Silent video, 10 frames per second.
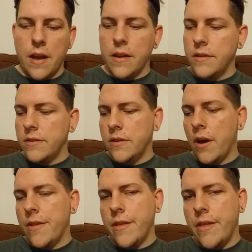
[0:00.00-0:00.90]

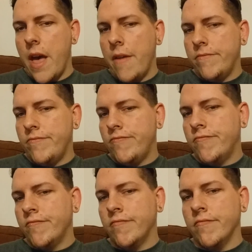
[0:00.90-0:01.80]
other than that,
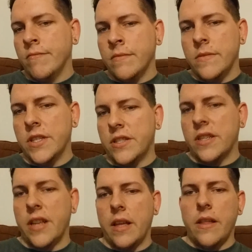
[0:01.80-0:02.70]
this is
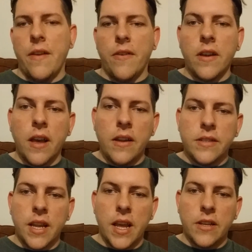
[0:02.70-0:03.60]
The Daily Life
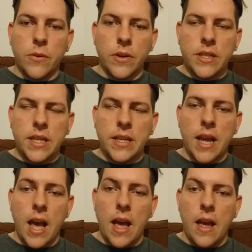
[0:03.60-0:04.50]
Uncut, day
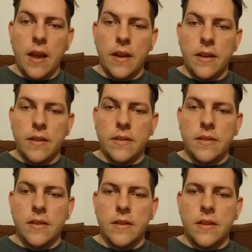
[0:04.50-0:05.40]
29.
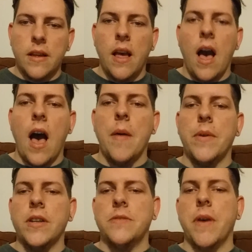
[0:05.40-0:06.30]

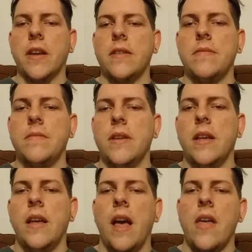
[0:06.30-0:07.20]
I'm Ernest Beckham,
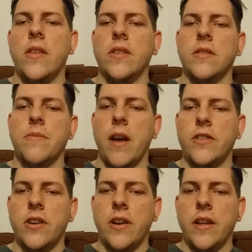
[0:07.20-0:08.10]
and this is my
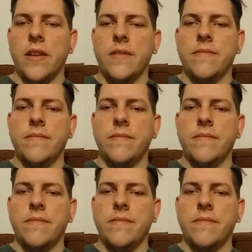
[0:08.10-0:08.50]
journey.